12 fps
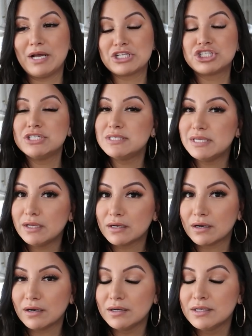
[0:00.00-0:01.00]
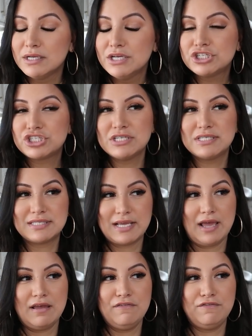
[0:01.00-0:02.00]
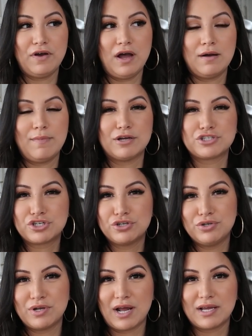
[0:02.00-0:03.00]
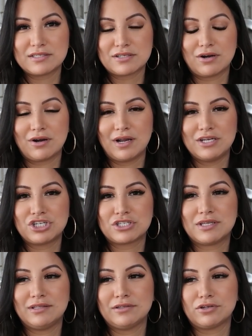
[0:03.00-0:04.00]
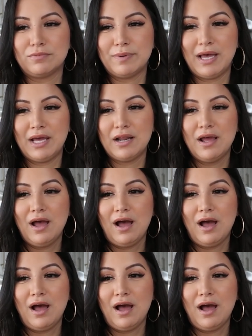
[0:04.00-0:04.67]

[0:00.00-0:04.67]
But she's here She's safe. Um, I'll show you guys her in just a little bit.